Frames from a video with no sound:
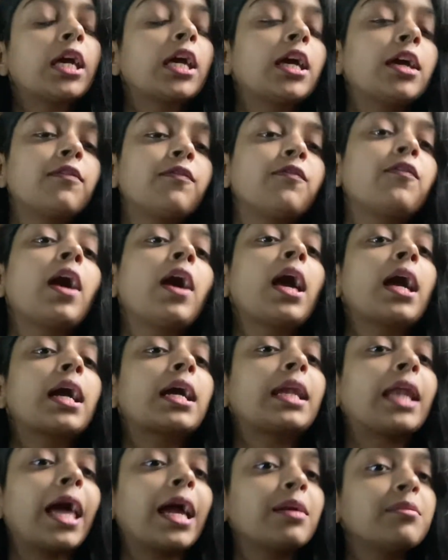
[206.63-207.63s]
if
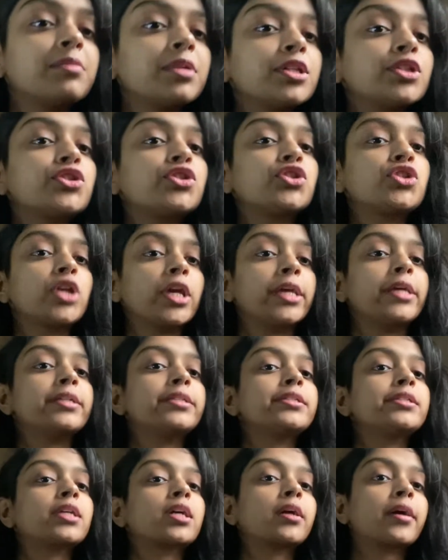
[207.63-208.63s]
climate
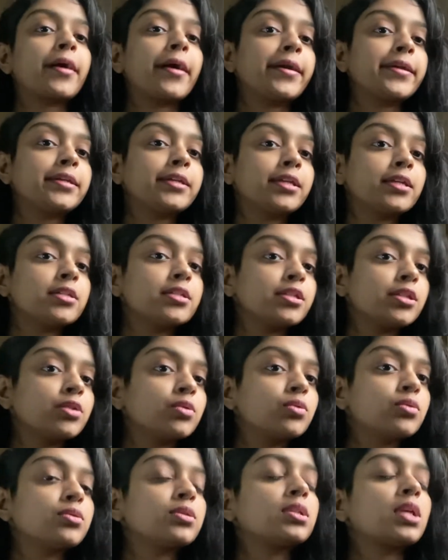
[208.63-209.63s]
change
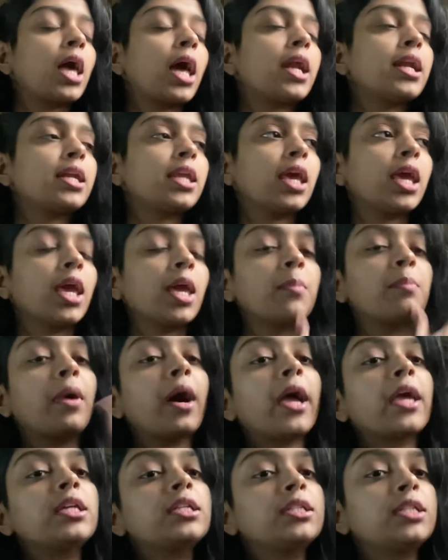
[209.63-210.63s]
continues day
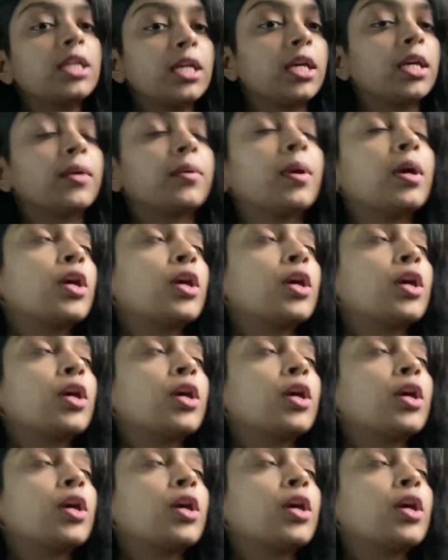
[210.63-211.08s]
by day?